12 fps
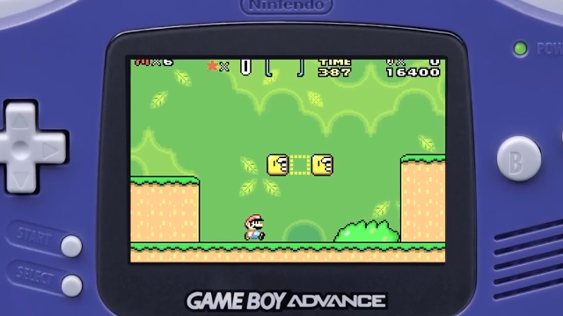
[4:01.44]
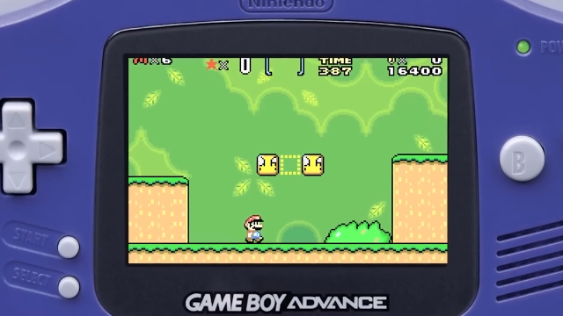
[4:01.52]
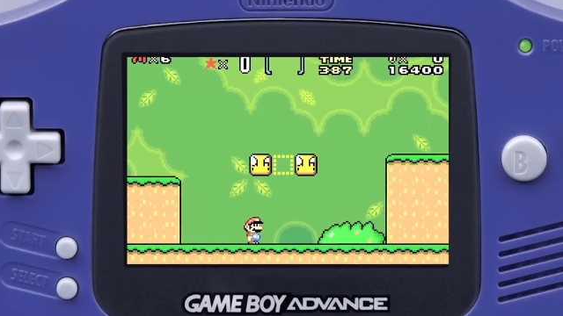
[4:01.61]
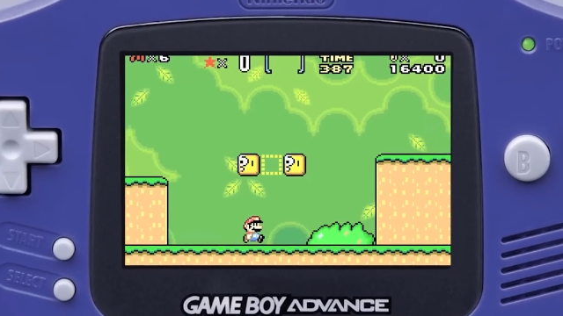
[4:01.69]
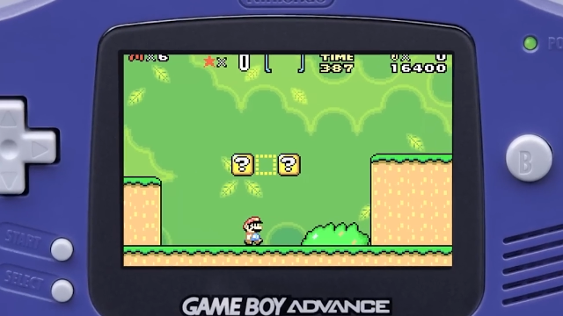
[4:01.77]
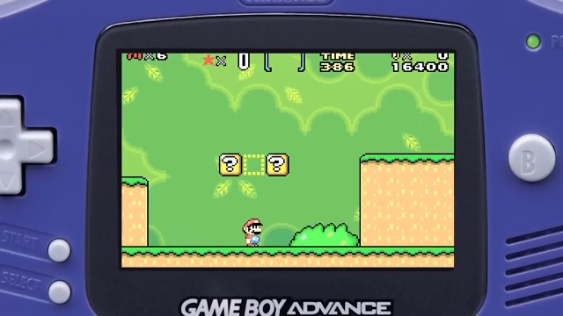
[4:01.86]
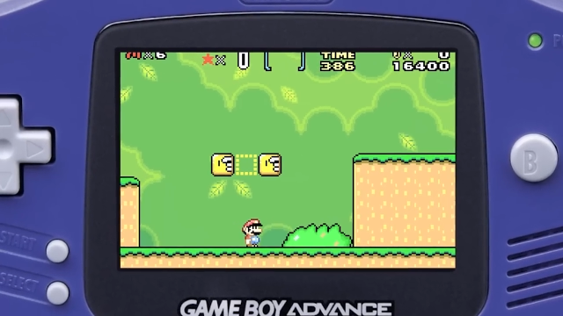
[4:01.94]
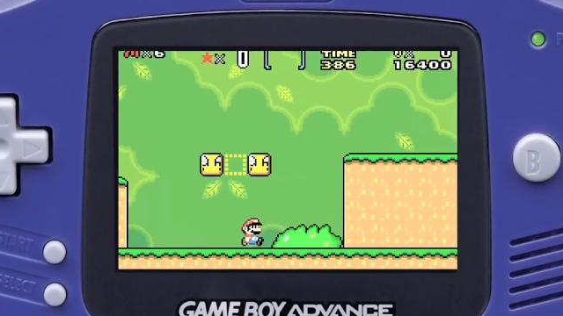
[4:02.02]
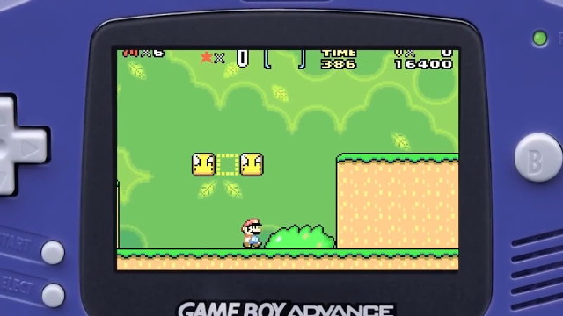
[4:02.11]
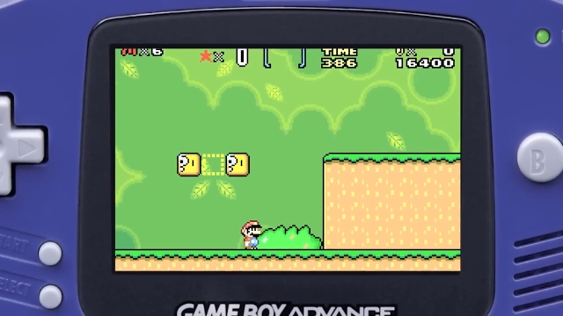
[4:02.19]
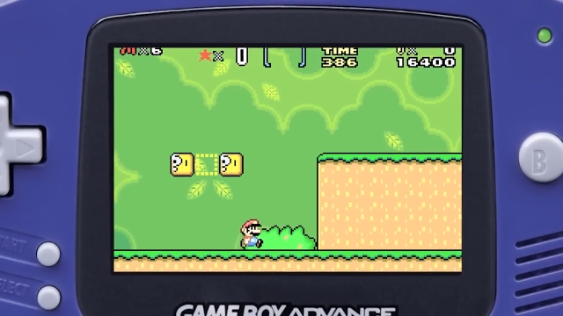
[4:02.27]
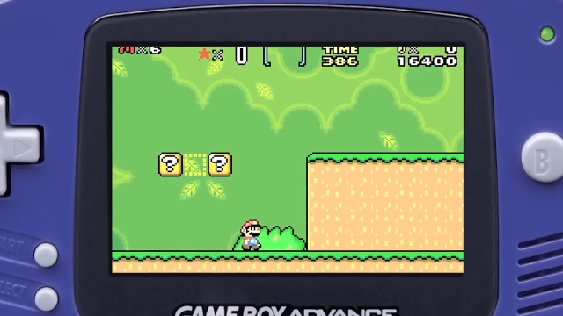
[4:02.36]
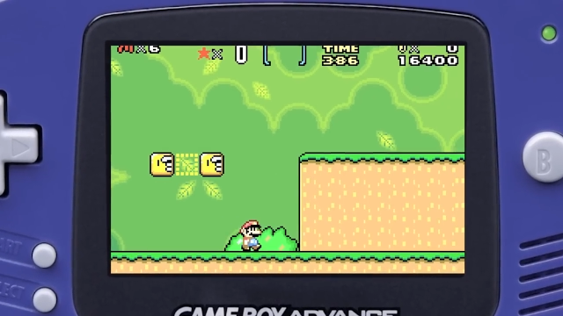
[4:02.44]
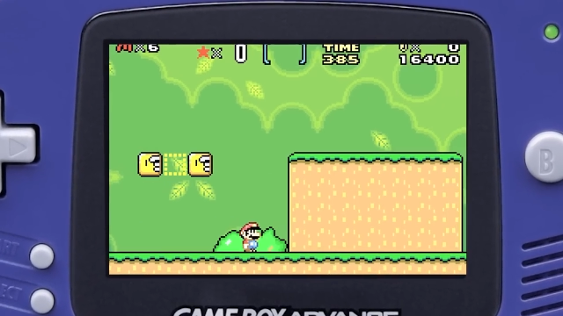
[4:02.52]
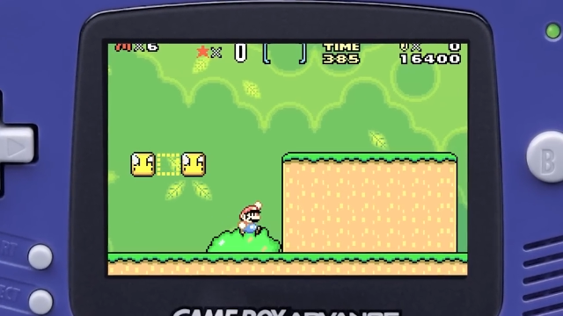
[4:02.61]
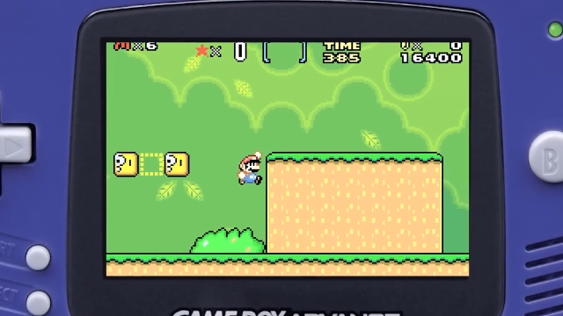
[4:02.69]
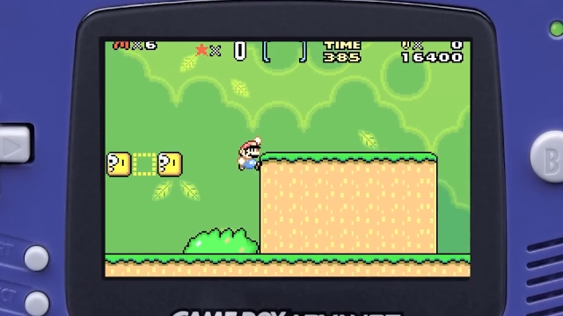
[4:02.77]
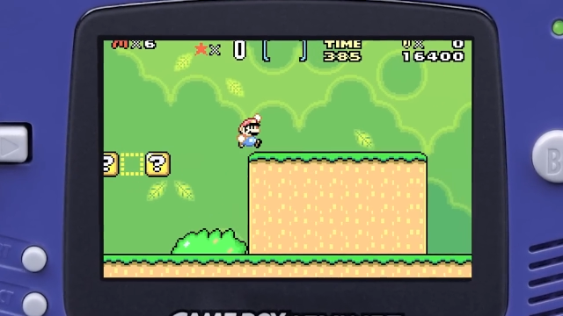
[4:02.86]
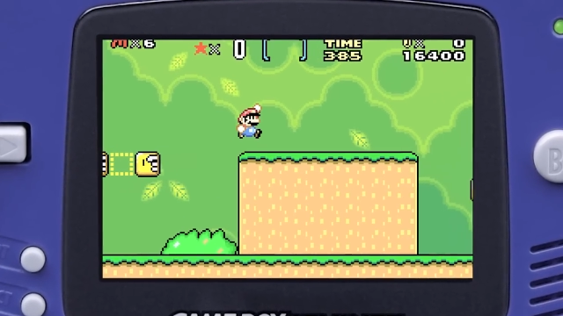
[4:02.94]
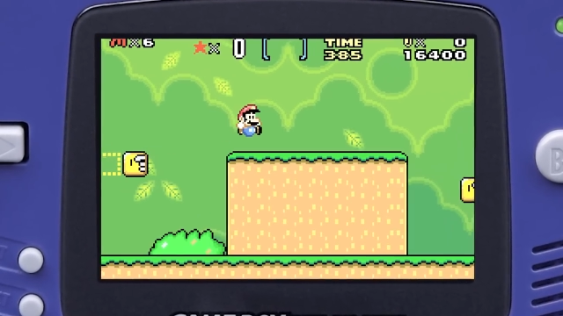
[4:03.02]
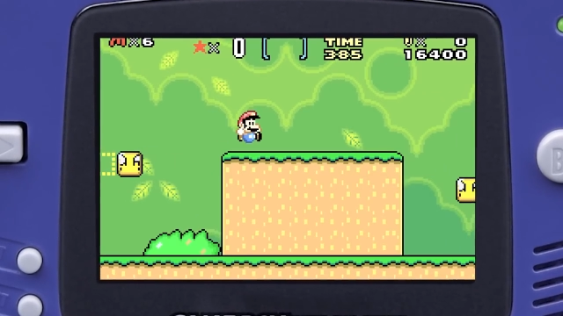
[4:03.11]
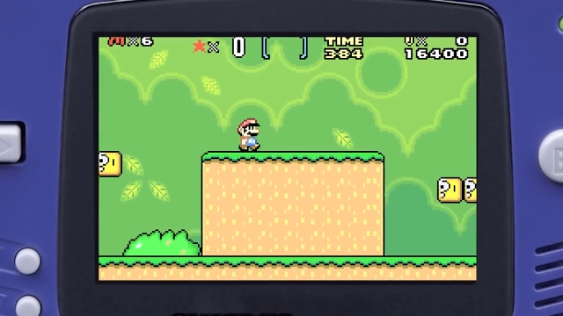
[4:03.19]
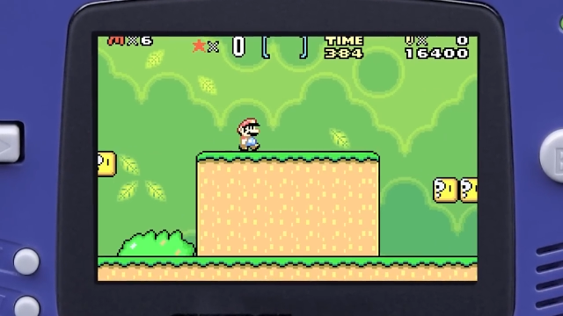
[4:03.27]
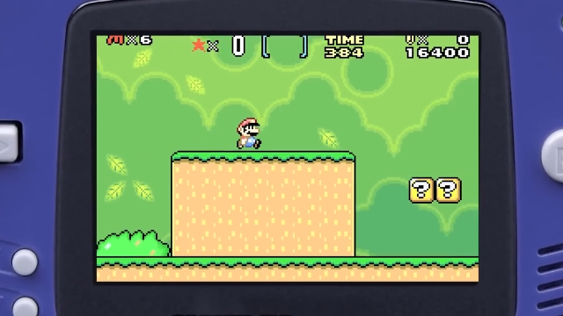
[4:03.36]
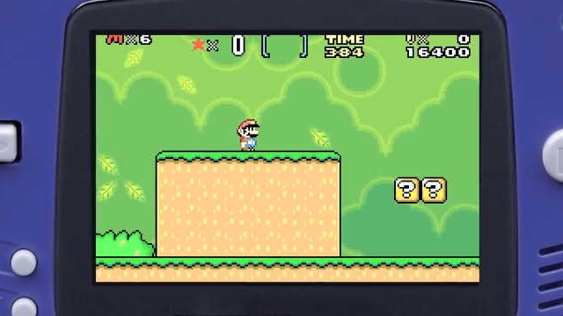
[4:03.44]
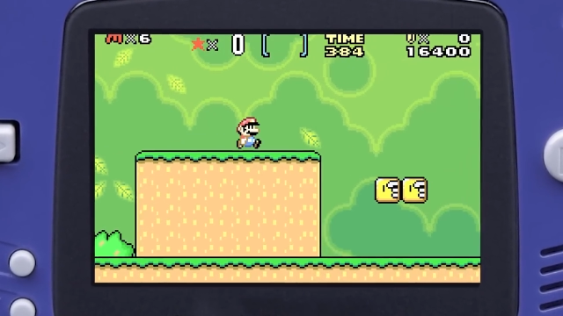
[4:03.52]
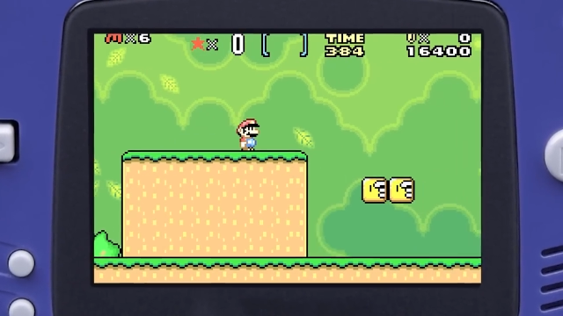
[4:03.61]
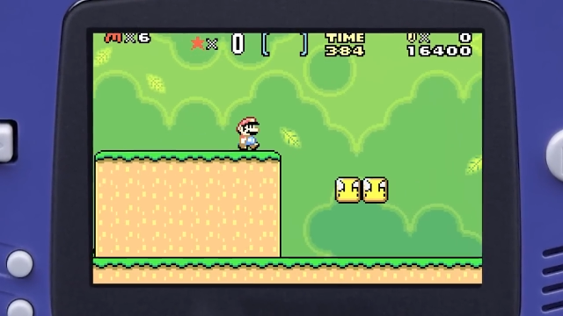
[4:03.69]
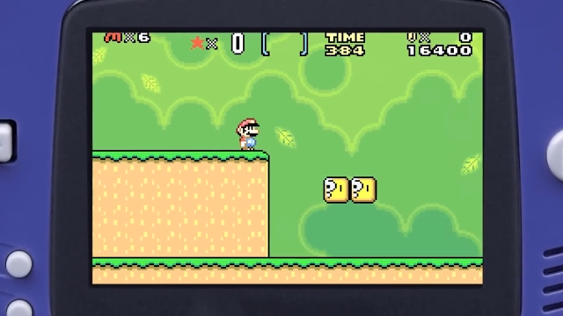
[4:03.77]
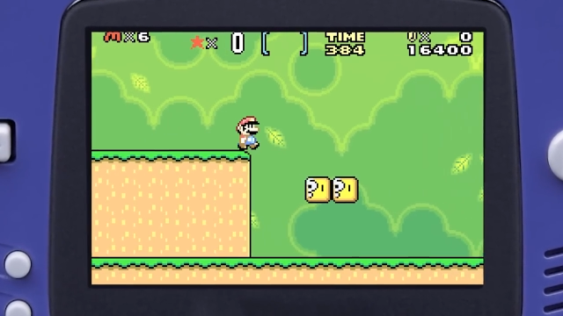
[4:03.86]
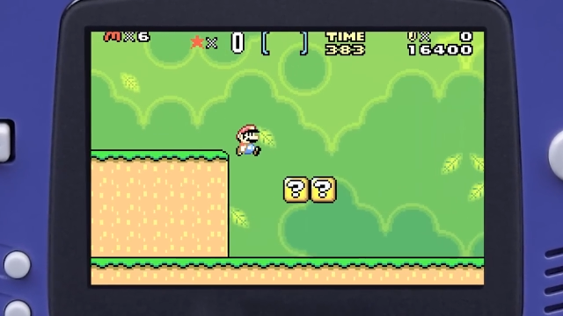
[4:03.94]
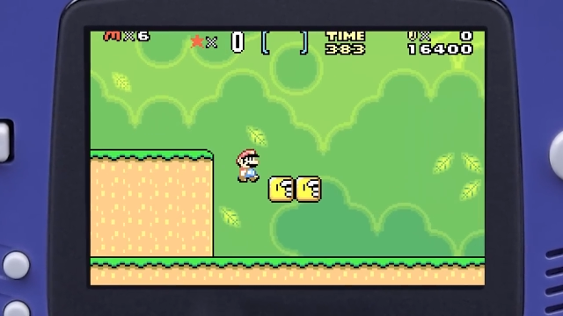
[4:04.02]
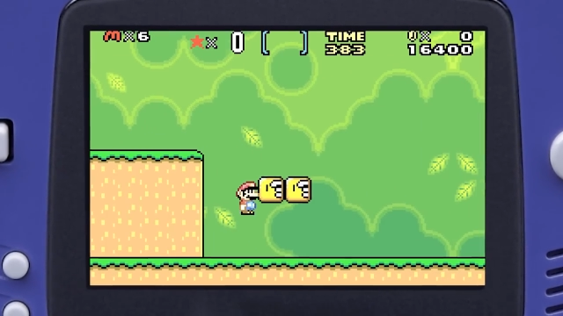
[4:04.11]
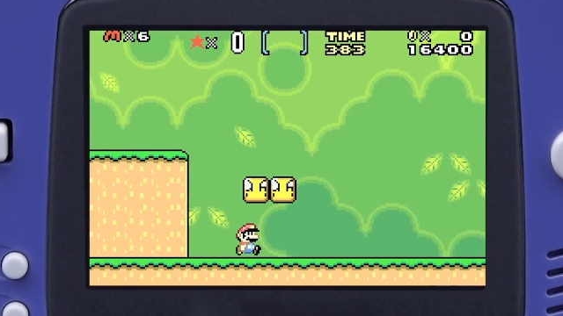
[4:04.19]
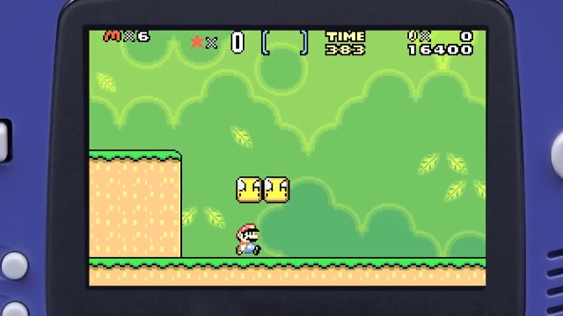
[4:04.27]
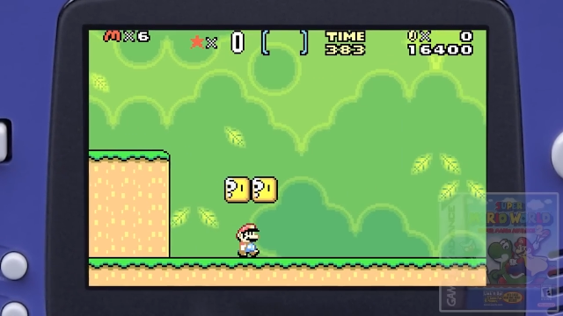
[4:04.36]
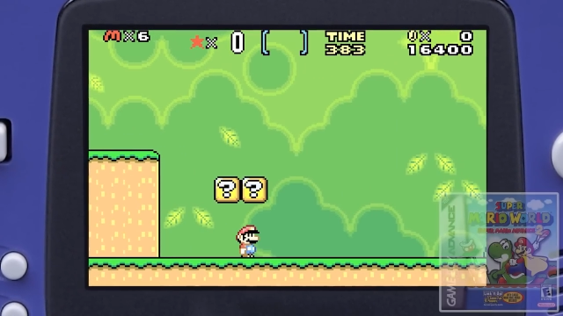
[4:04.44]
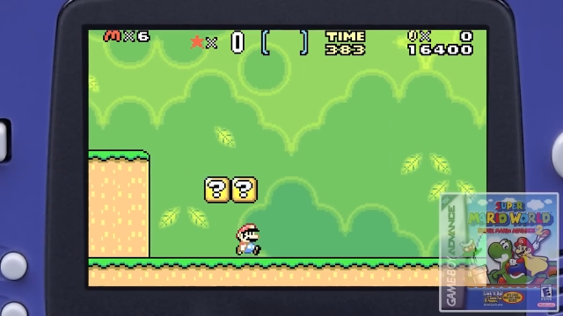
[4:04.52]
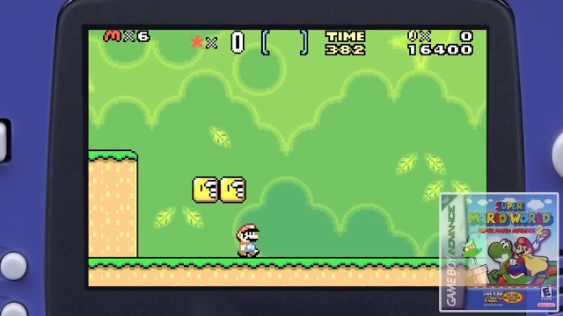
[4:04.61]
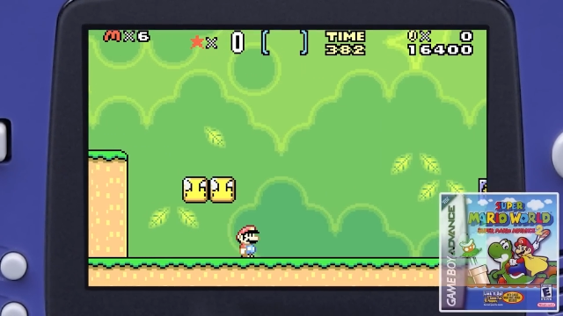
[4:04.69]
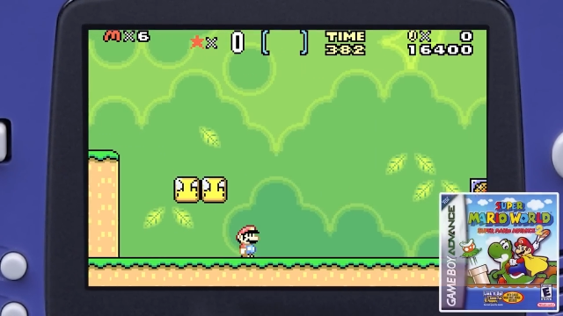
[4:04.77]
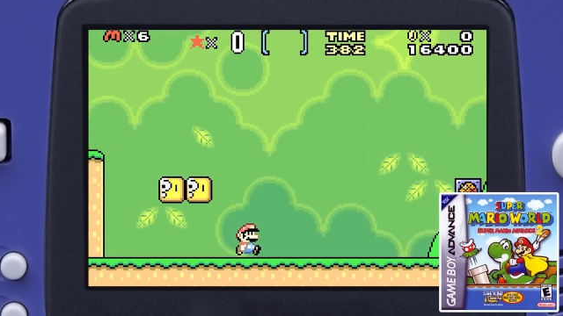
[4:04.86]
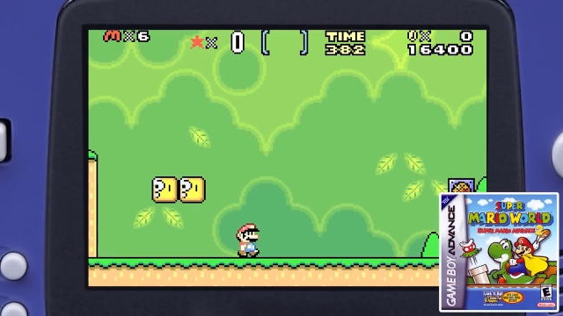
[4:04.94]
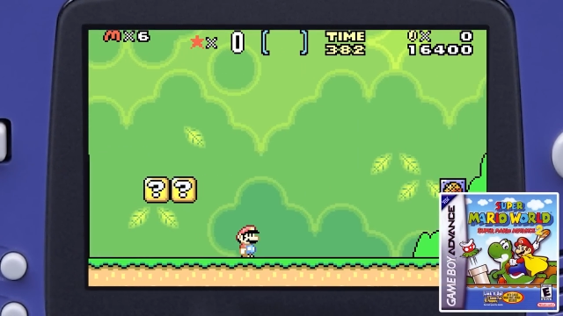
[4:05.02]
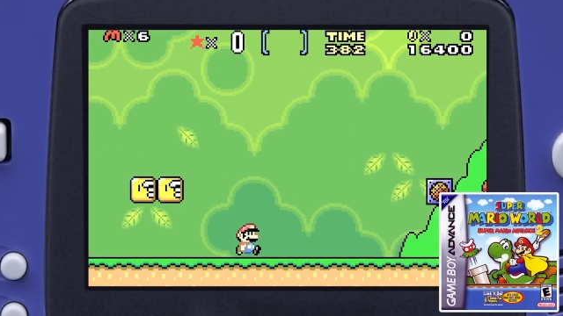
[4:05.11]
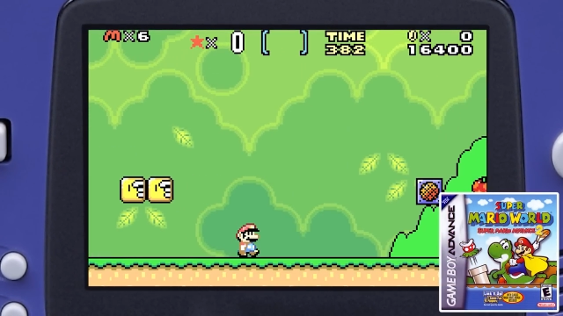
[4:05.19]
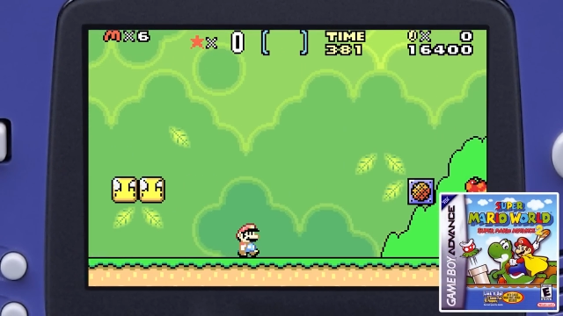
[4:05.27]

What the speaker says: [unreadable: no face in view]